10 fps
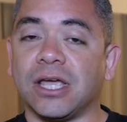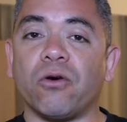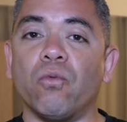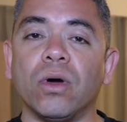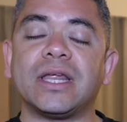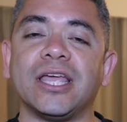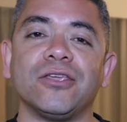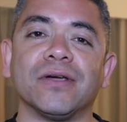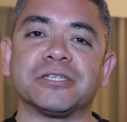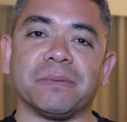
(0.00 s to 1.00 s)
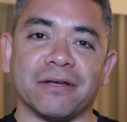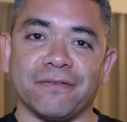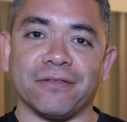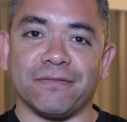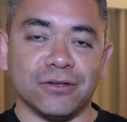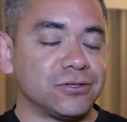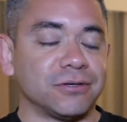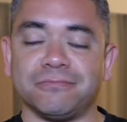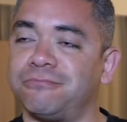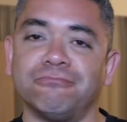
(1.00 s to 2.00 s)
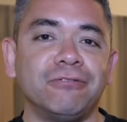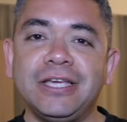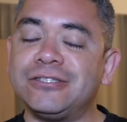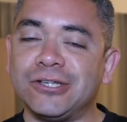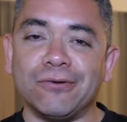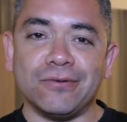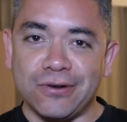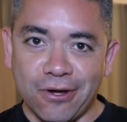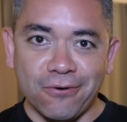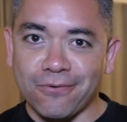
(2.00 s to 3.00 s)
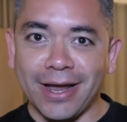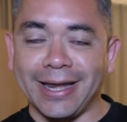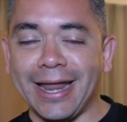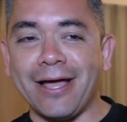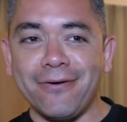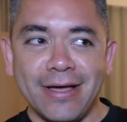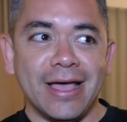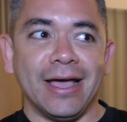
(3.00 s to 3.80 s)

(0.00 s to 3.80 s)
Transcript: like what can you expect for the future? We don't know right now.